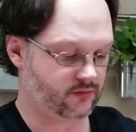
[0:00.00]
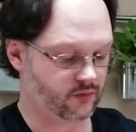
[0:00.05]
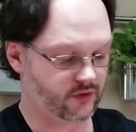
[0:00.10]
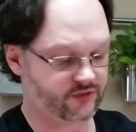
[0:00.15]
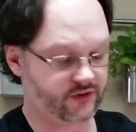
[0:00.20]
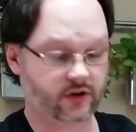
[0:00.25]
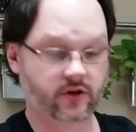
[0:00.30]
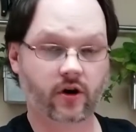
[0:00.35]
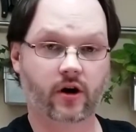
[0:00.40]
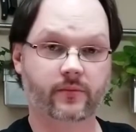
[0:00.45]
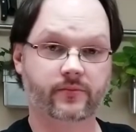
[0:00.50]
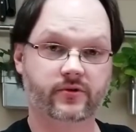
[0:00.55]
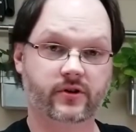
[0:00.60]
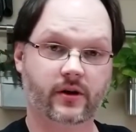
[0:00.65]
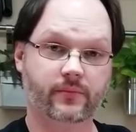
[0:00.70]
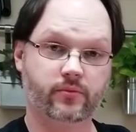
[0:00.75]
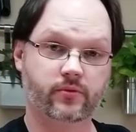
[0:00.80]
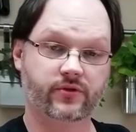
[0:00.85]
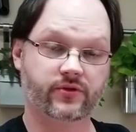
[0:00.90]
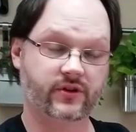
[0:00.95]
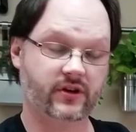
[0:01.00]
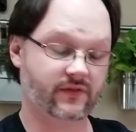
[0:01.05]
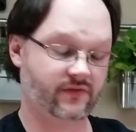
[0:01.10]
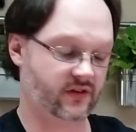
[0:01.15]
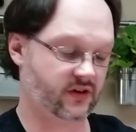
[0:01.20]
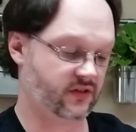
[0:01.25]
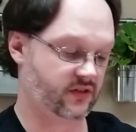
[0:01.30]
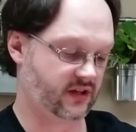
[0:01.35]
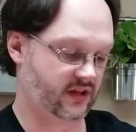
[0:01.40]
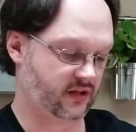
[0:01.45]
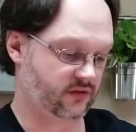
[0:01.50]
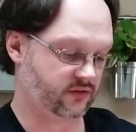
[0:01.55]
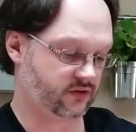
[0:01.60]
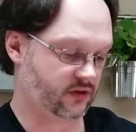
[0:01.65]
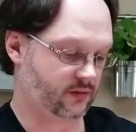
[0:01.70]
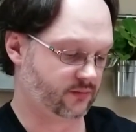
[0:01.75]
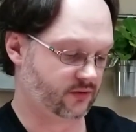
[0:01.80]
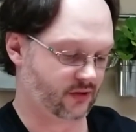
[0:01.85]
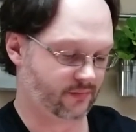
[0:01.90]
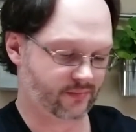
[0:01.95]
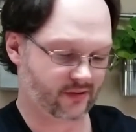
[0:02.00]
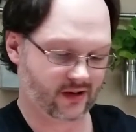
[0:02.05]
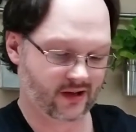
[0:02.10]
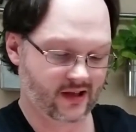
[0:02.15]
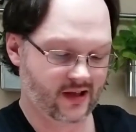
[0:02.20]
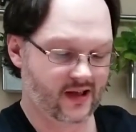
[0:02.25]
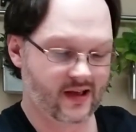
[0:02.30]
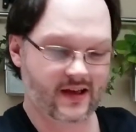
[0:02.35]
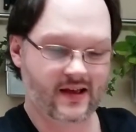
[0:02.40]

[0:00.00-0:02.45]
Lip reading: Once it carbs up, we'll see if anything else comes up. But